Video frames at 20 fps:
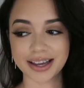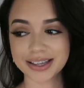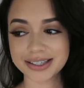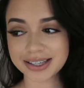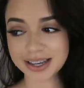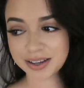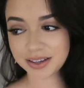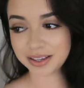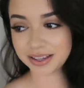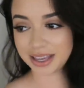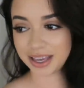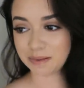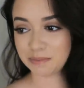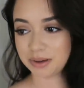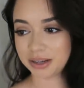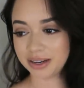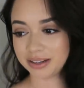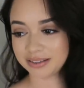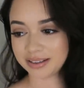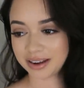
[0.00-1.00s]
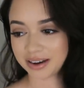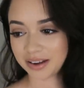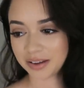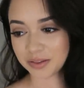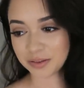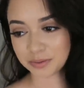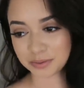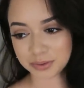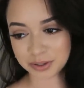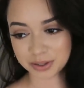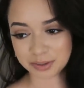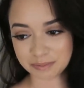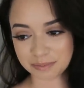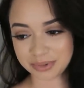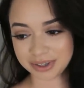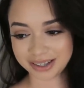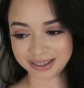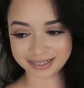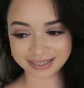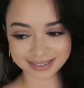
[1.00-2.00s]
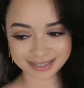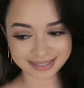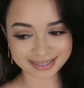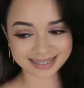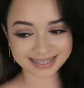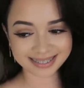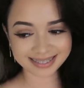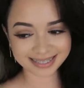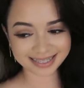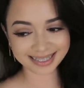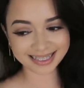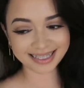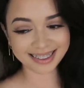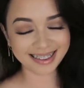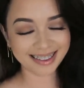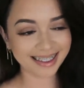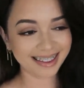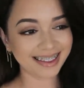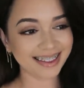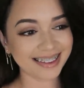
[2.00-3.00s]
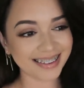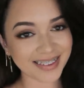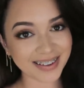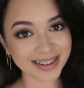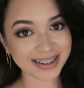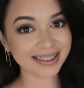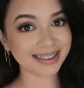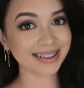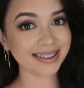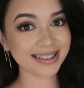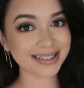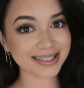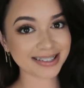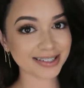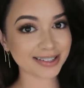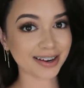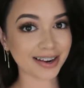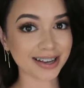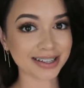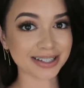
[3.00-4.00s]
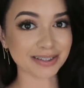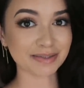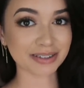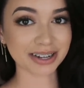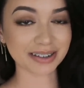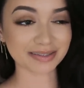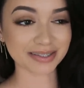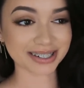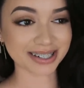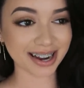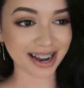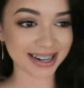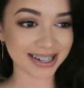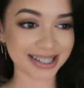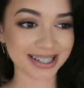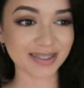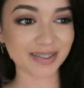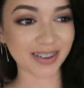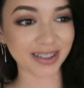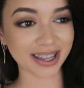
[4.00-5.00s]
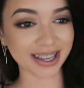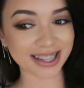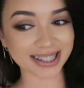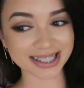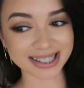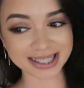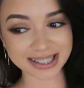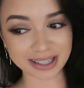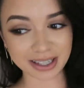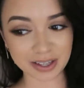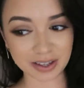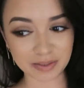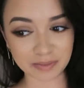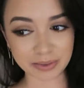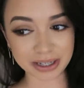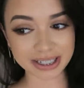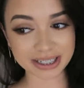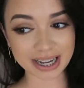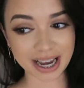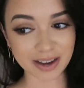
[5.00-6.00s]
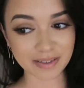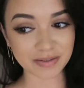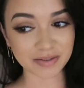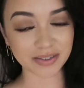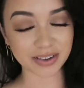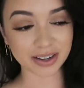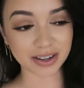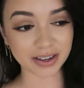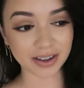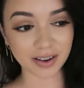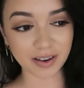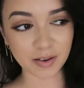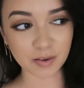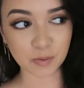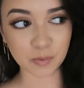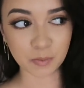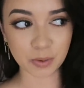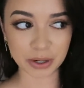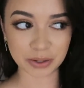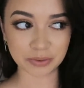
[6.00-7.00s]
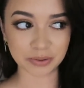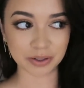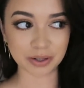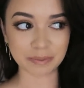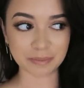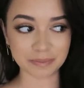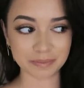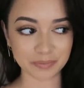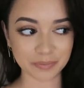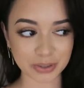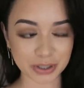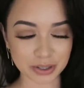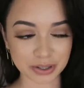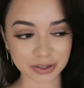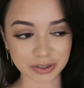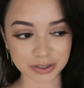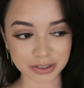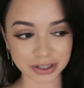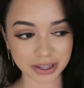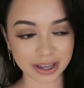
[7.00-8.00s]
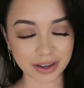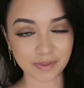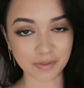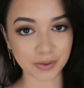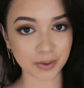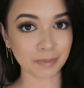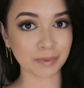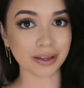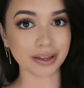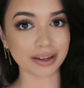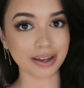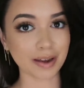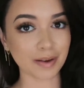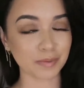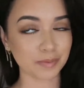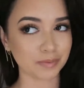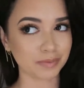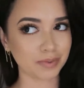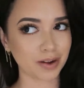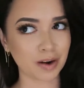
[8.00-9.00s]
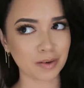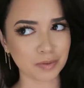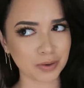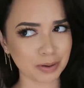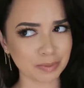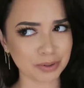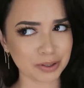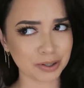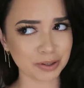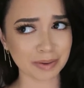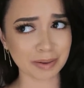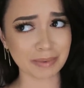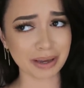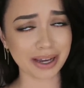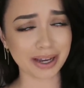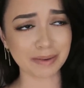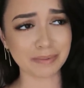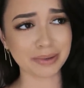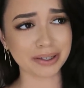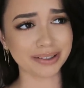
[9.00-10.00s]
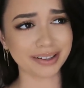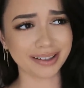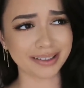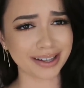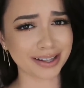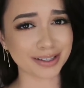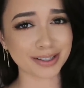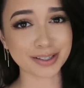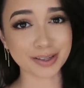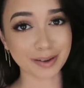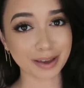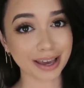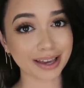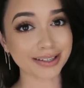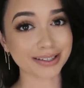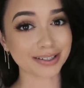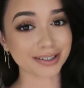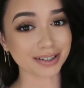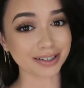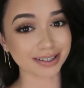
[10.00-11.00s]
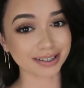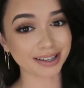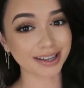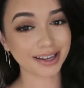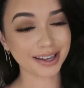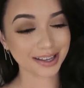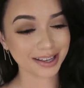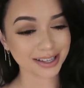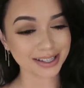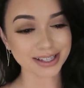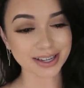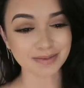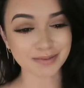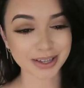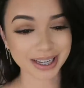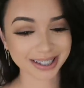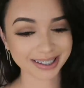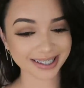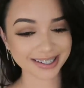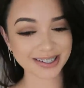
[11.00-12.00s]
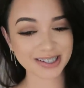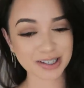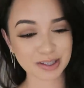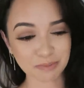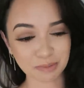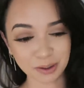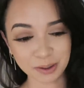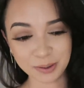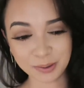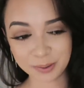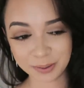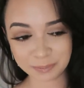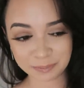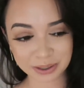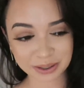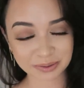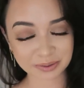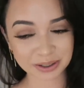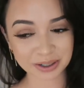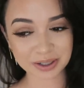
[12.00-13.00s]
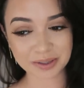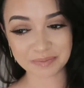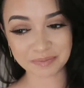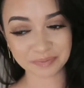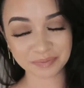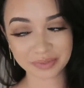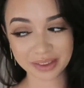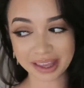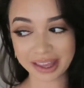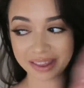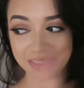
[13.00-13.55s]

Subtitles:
I guess I could keep it in that other room, but you're gonna think this is crazy, but I just feel like it's silly of me to have one room to like film in and a room to do my makeup in, like that's so extra. So I'm like, let's just put it all in one room.